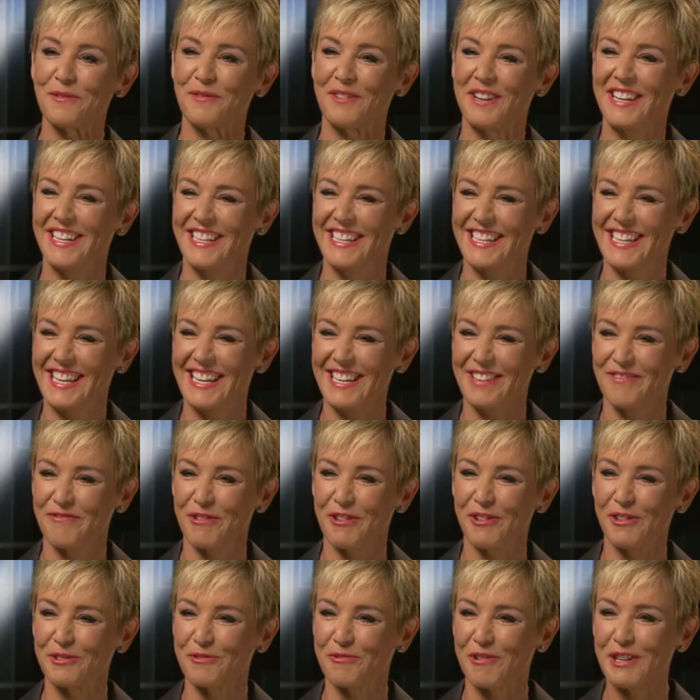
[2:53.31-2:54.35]
divinity.
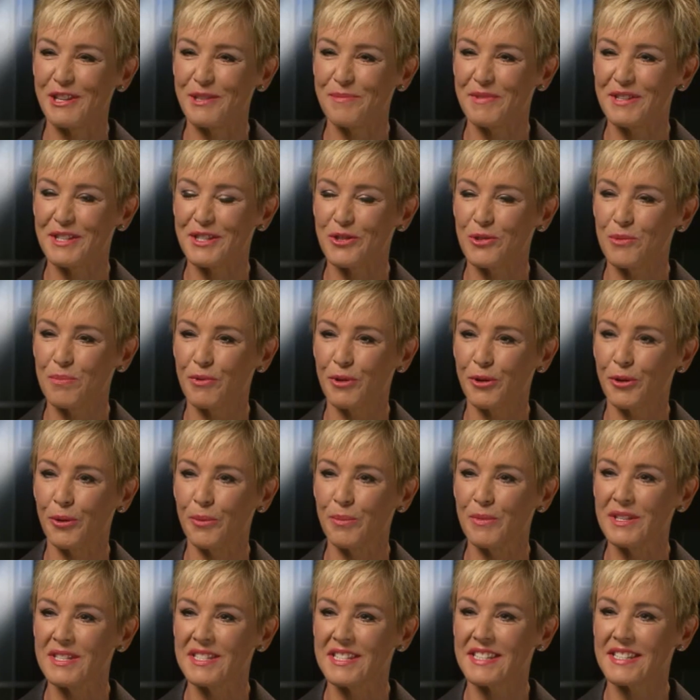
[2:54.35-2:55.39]
We're all trying to be
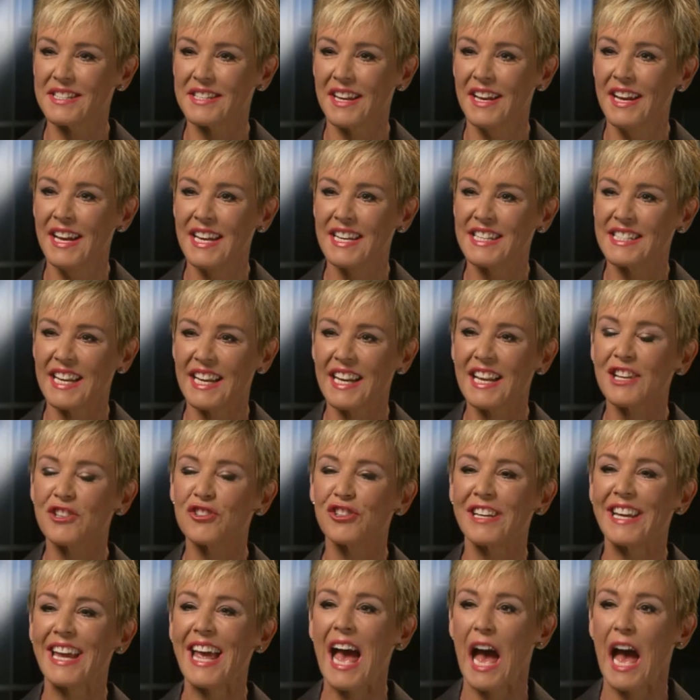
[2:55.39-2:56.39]
superhumans. Is, is that actually